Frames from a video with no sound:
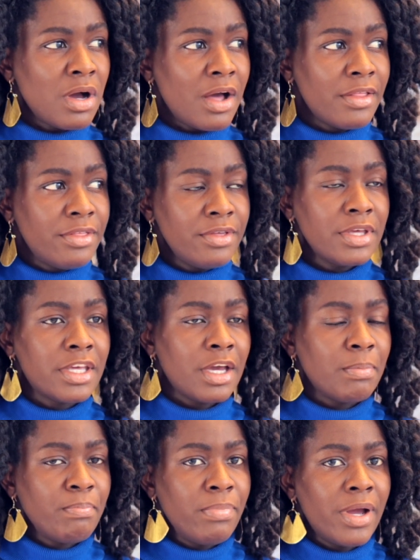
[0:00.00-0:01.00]
I think
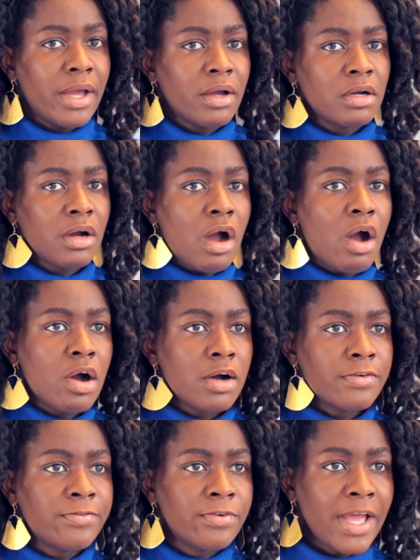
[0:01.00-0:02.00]
a pack
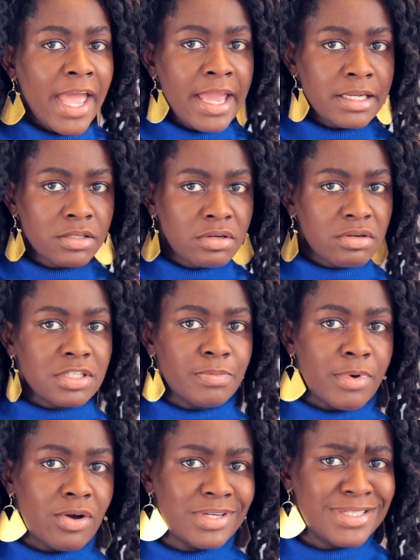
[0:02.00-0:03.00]
of 8
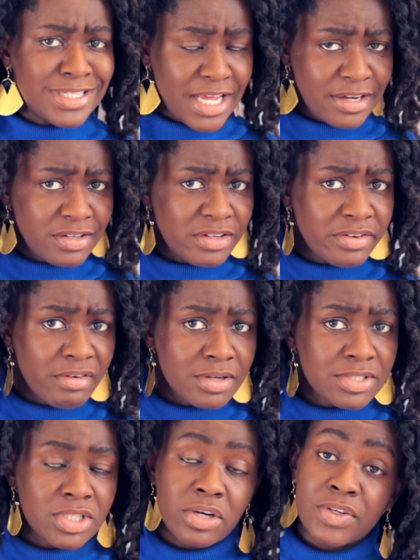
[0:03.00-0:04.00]
costs about 10
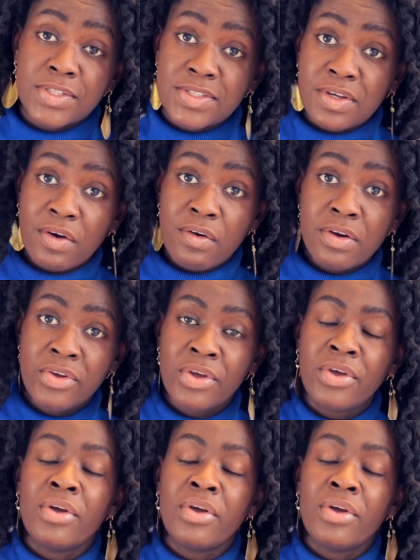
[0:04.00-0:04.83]
euros or so.